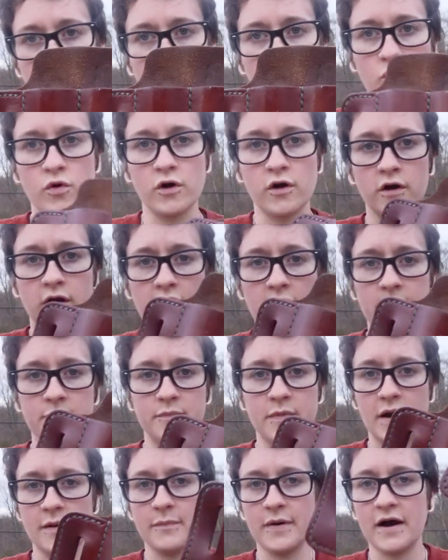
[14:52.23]
they'll work, I,
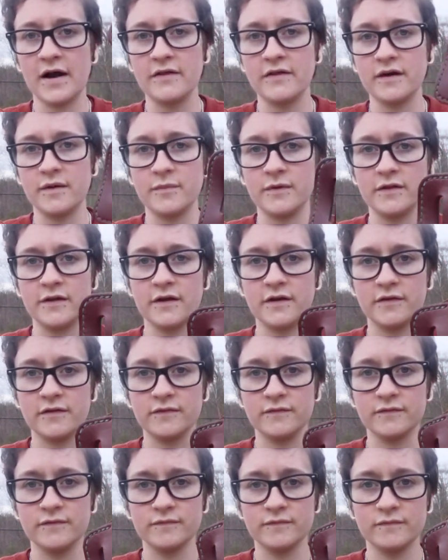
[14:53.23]
I buy them and then
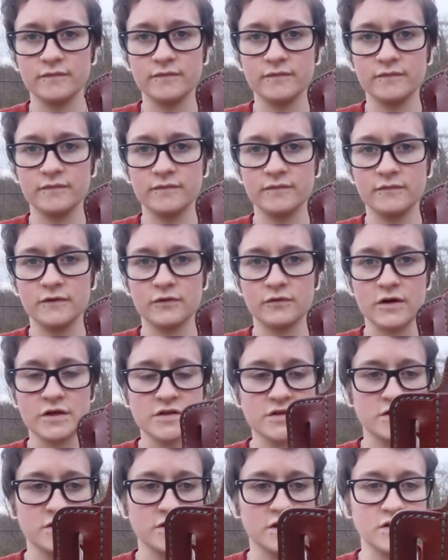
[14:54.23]
the
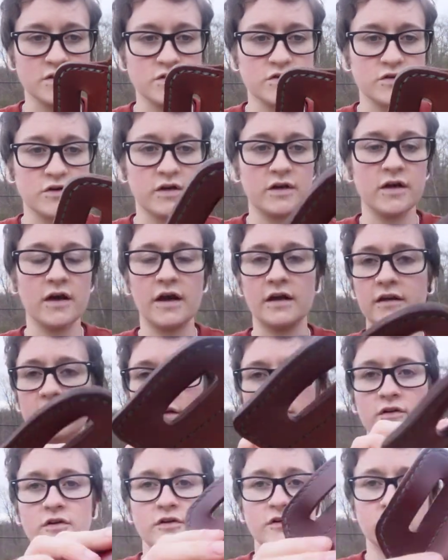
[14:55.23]
rest is history. I
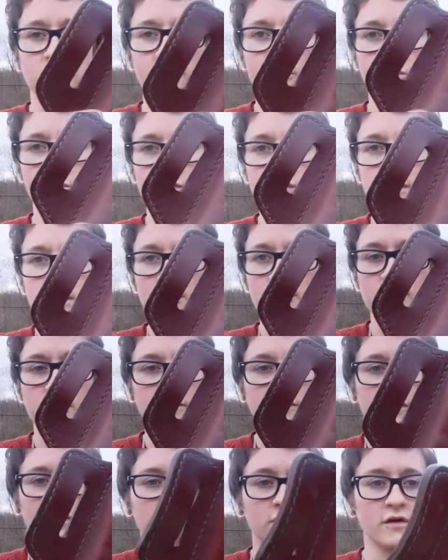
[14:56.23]
couldn't tell you what the name of
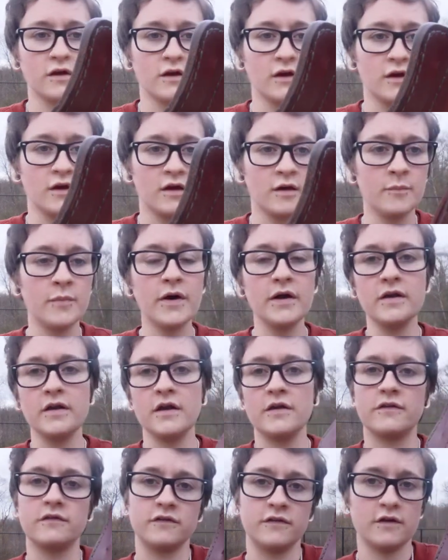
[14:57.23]
this is. But
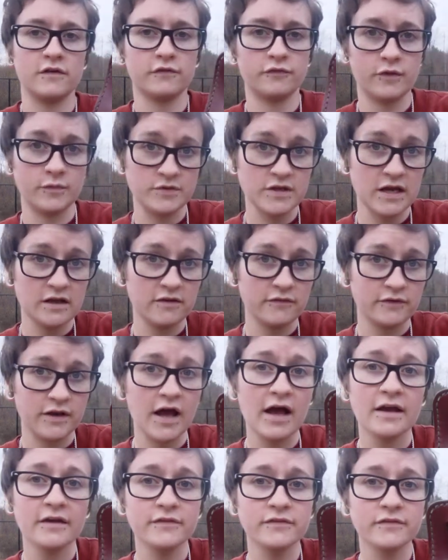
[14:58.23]
it's it's from Tale of
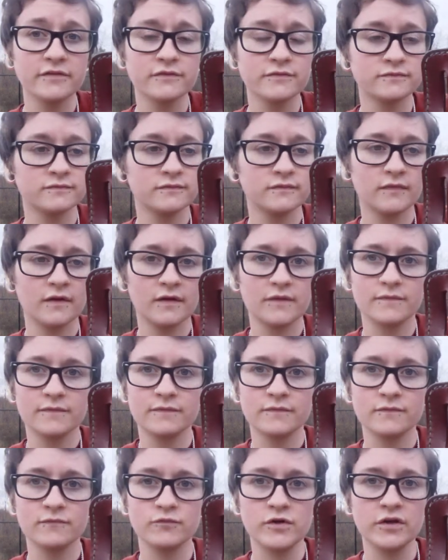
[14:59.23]
Knives.
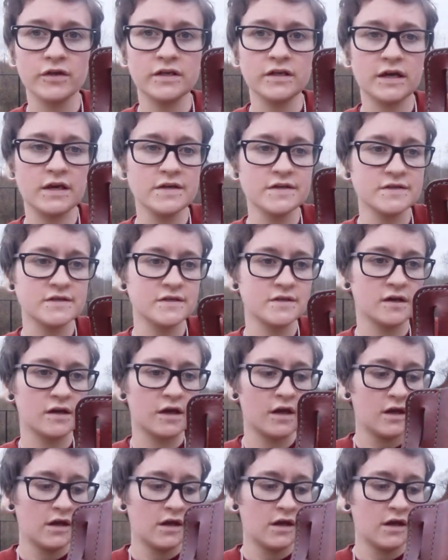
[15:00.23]
Really nice.